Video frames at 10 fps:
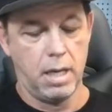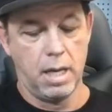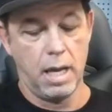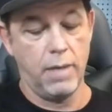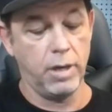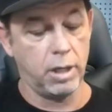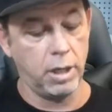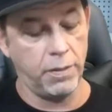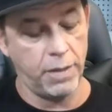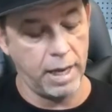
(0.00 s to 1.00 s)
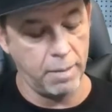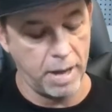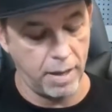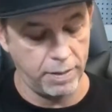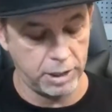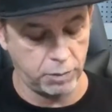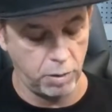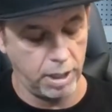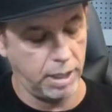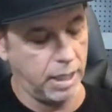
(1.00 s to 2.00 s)
And the good thing about this
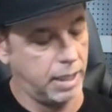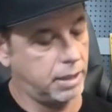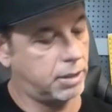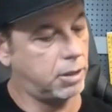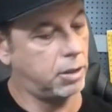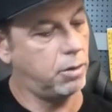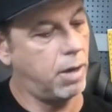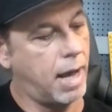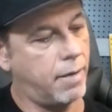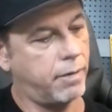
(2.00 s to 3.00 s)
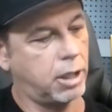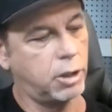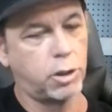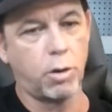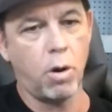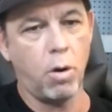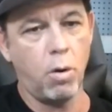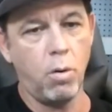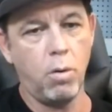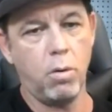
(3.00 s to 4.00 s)
one is you have a
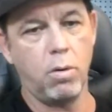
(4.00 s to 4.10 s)
control.